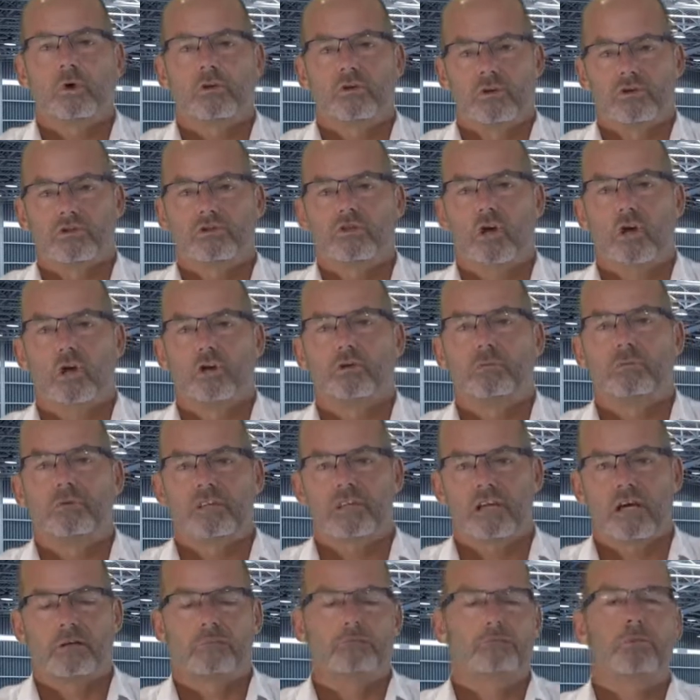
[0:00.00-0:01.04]
that's going to be
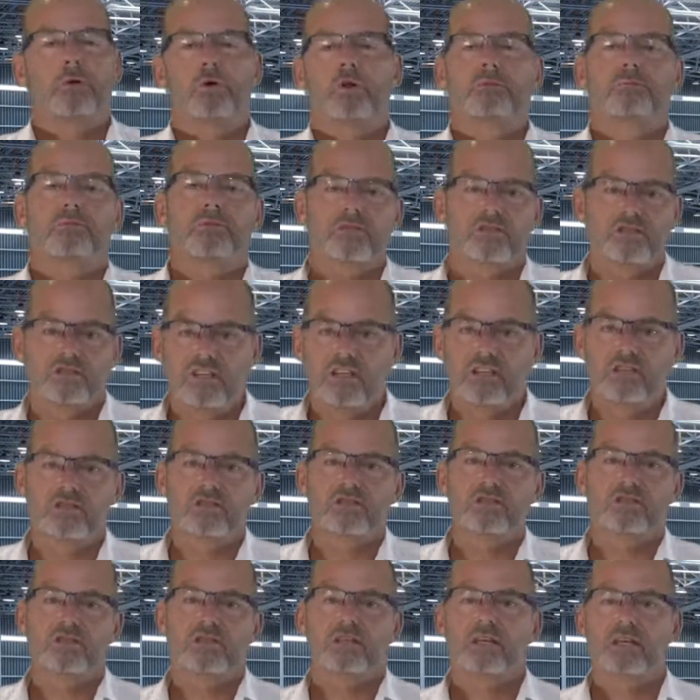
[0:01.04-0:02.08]
done, putting
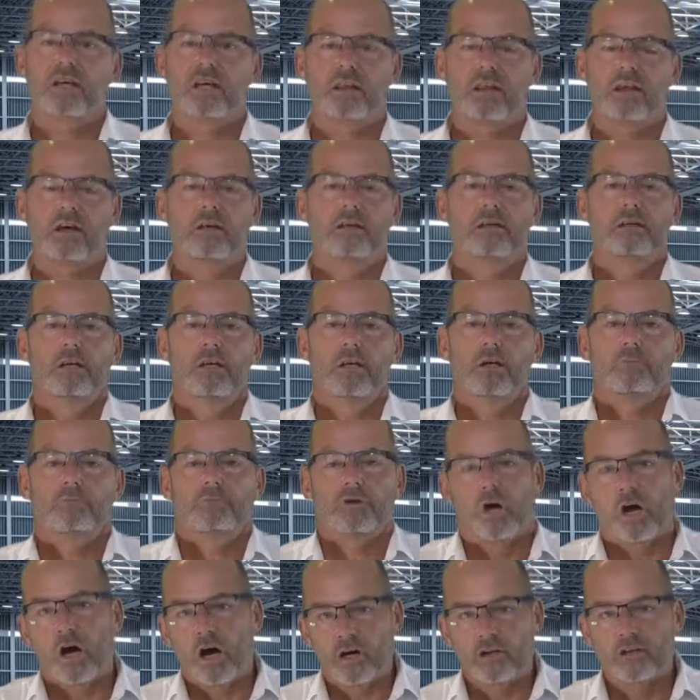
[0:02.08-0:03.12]
procedures together,
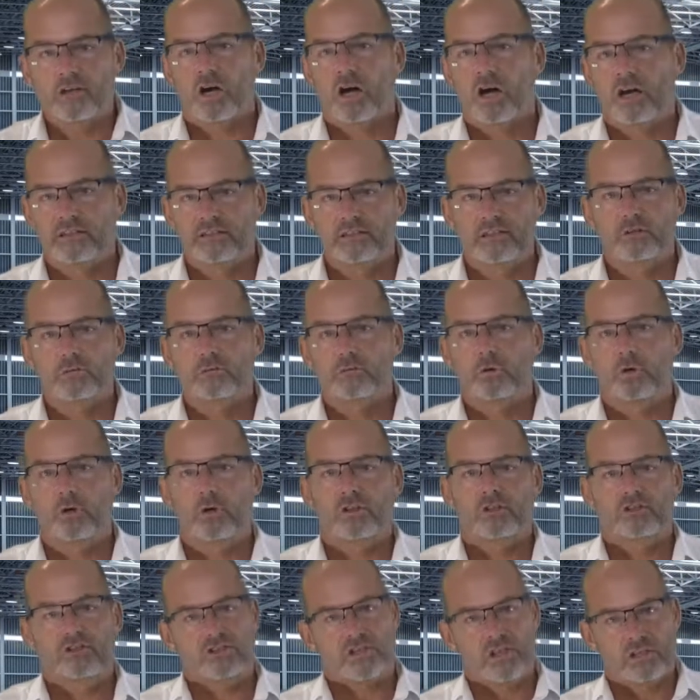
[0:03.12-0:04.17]
prioritizing
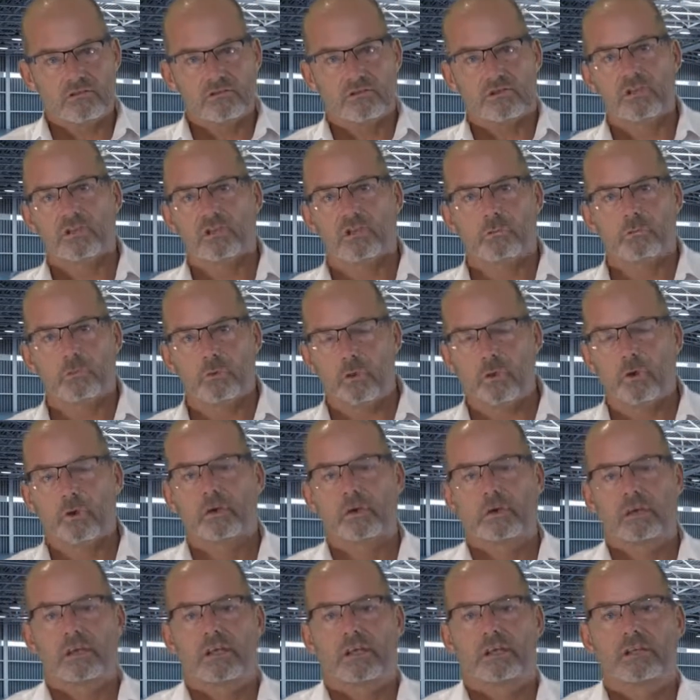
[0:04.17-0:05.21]
work, scheduling the
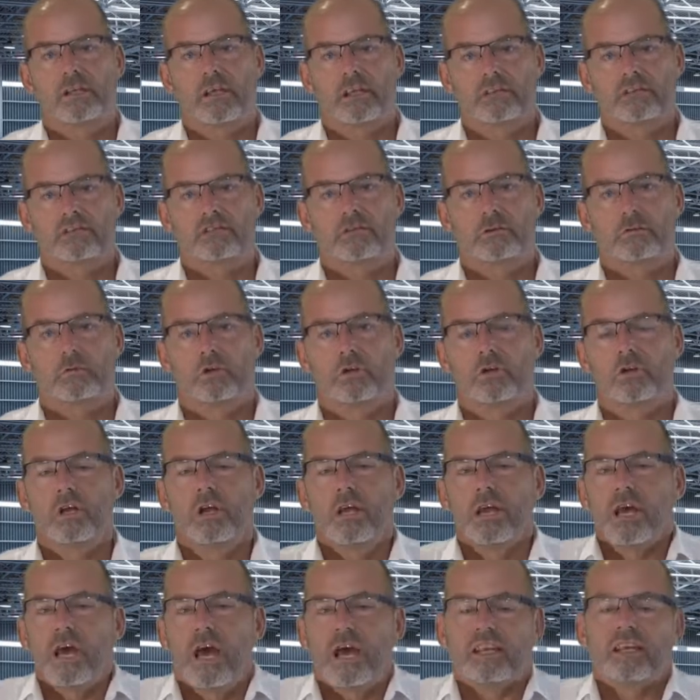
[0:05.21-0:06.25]
work, and so on.
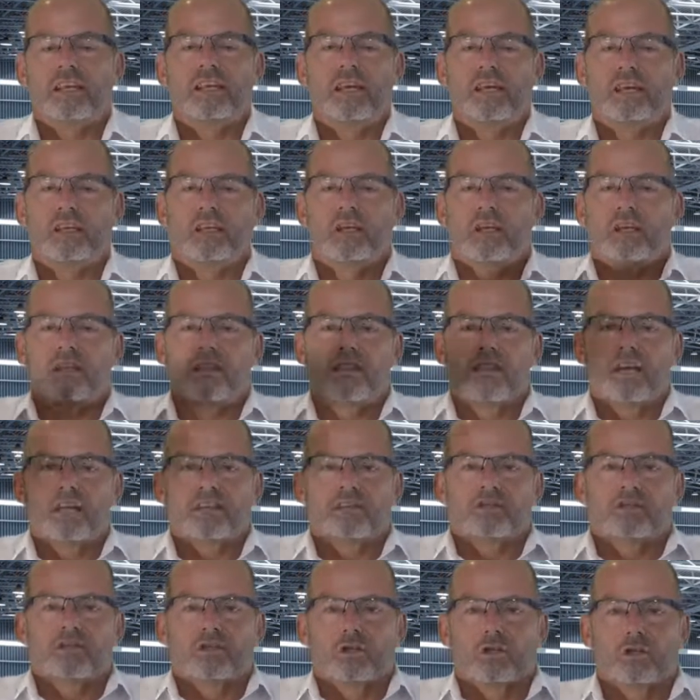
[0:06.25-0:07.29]
And again,
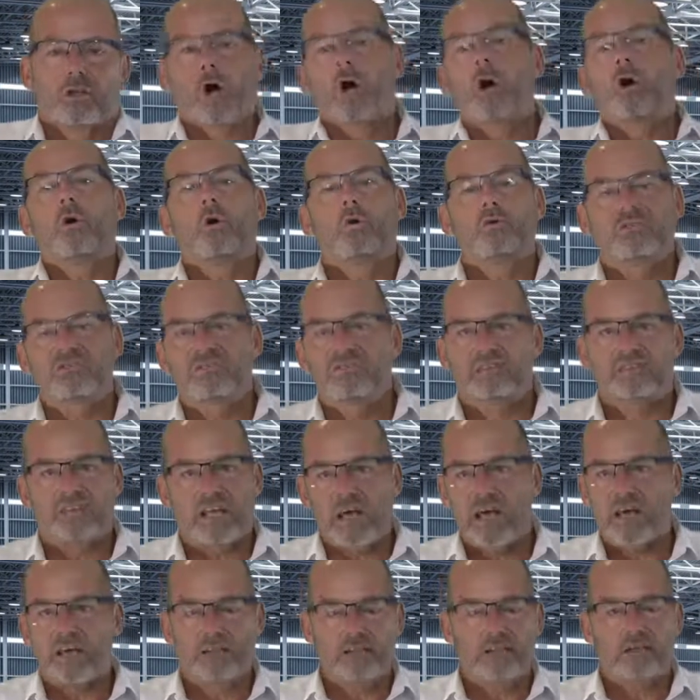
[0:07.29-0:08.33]
there's gold
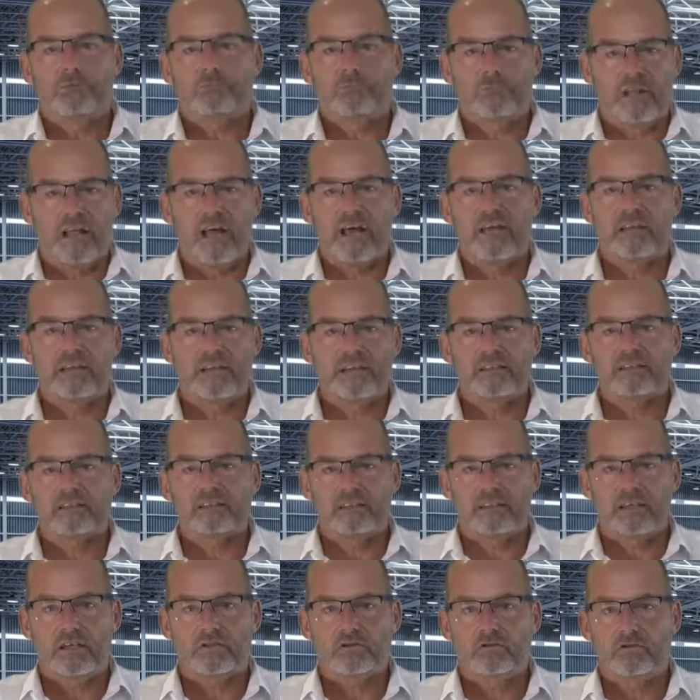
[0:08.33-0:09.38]
standard planning and
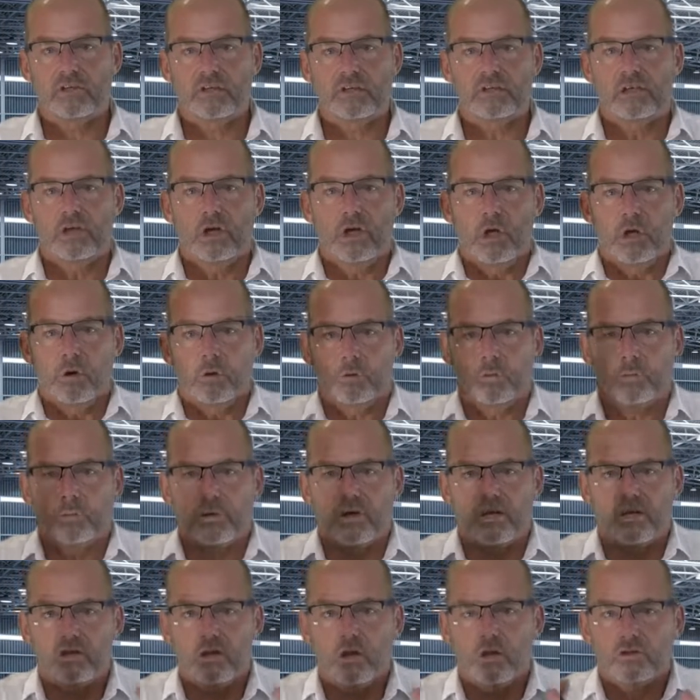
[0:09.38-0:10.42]
scheduling.
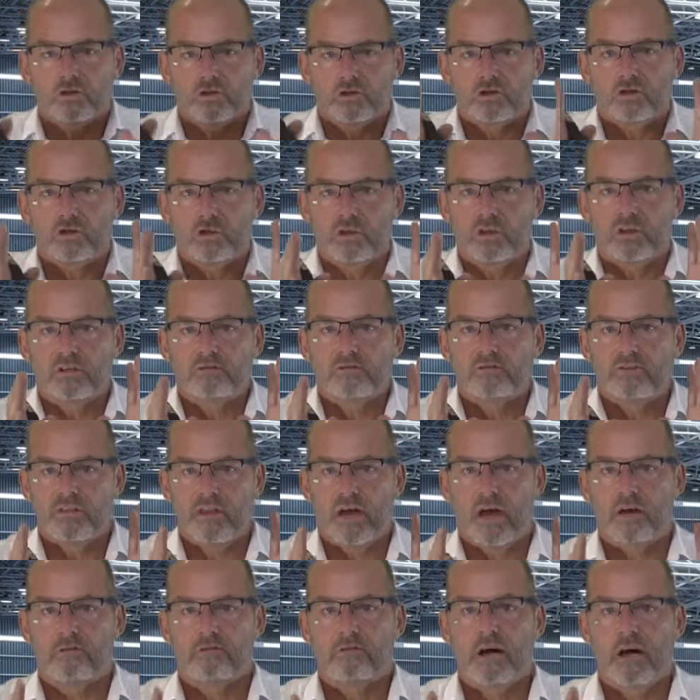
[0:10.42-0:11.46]
We're not shooting for
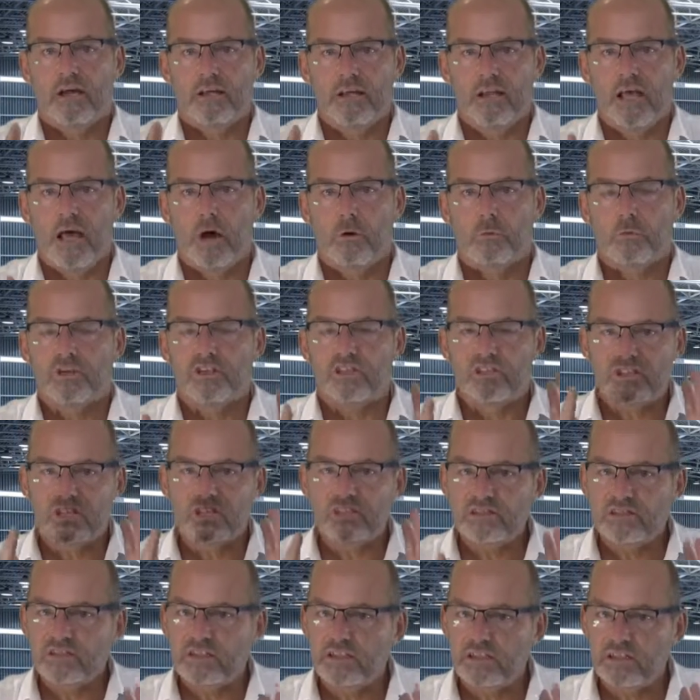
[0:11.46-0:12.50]
that right now. We
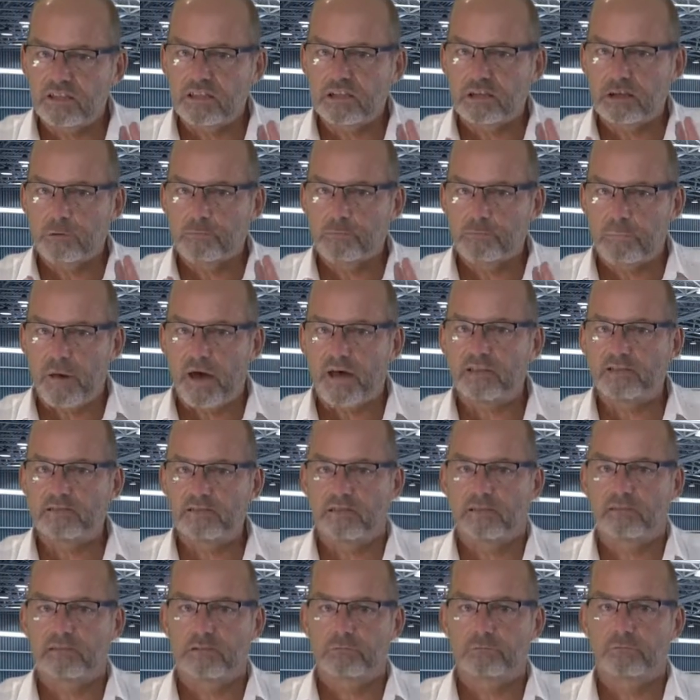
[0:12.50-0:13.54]
just need to get the
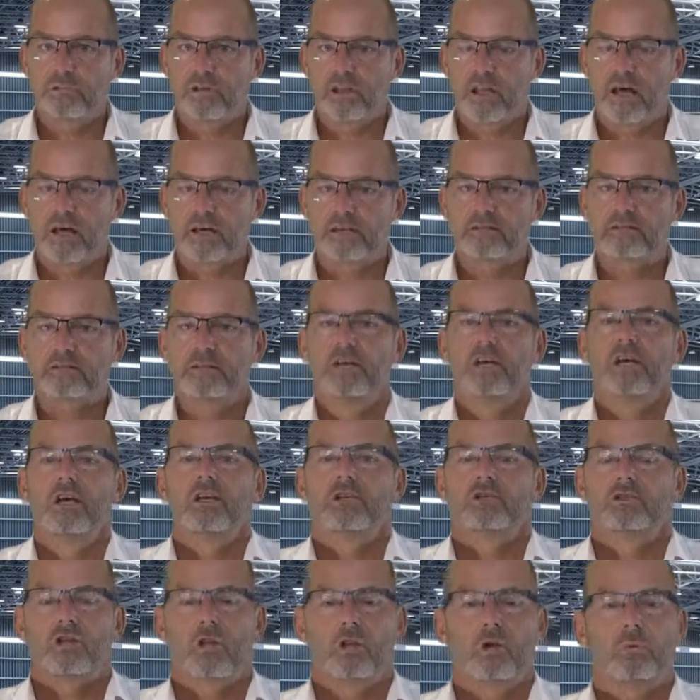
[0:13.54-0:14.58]
basics in place
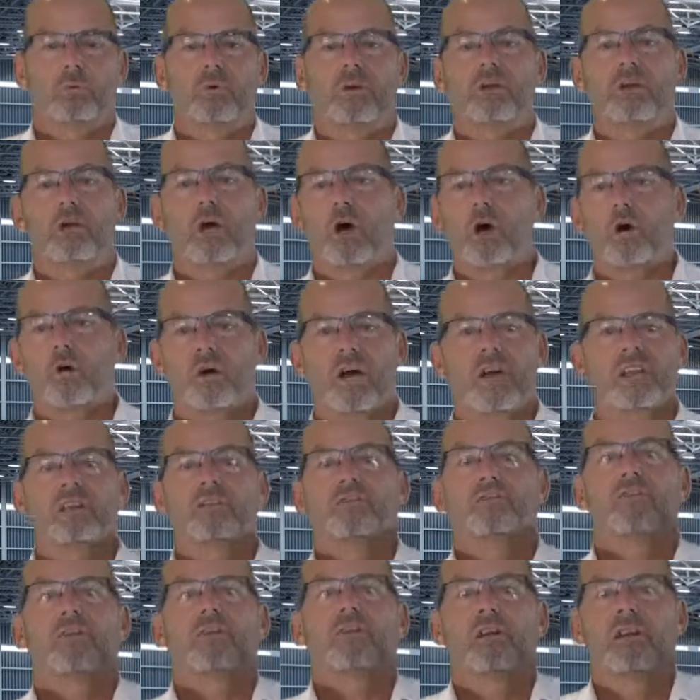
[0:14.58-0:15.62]
so that we know at the
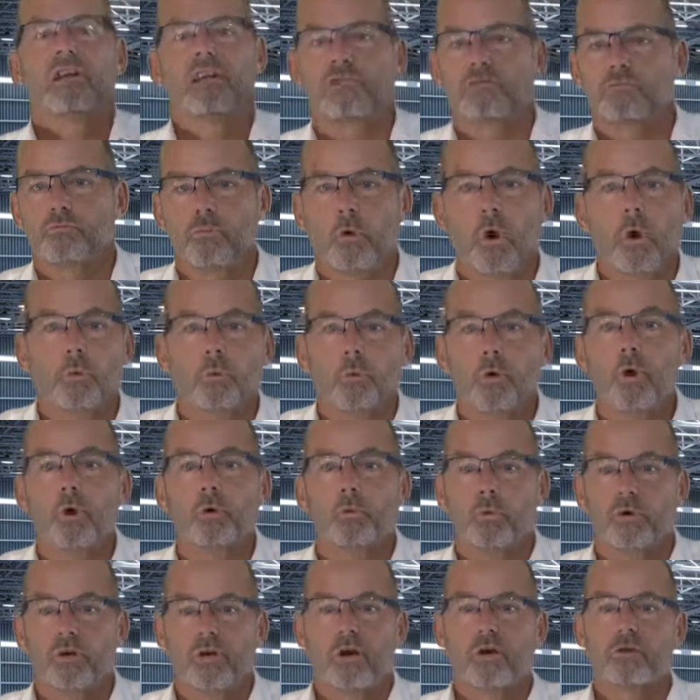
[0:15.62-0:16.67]
very least what
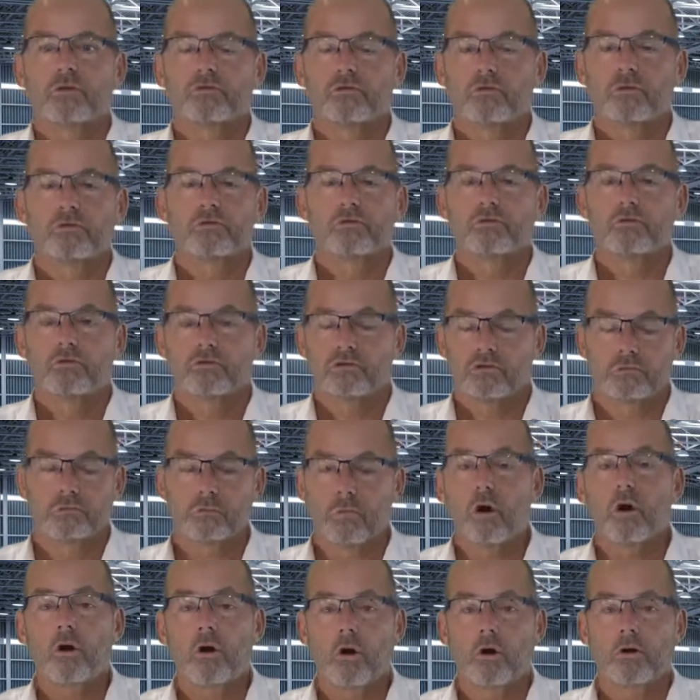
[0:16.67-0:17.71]
work we're going to do
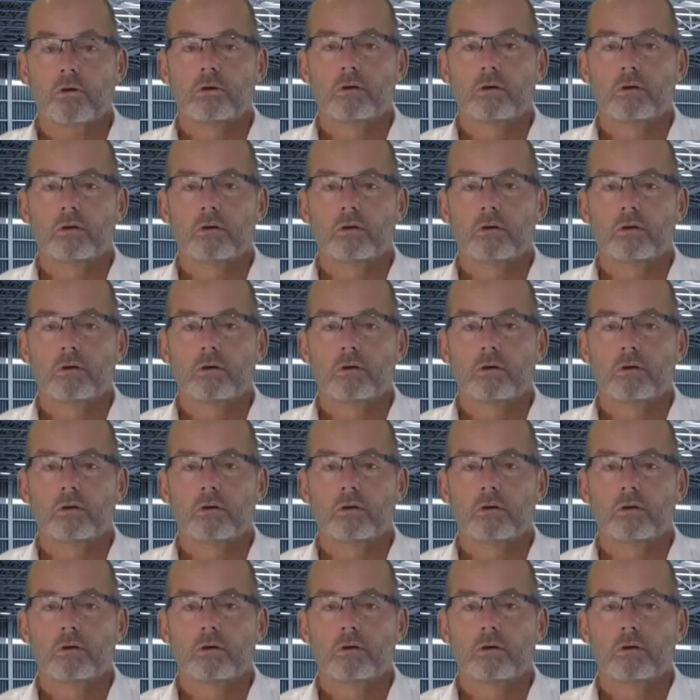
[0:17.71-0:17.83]
tomorrow.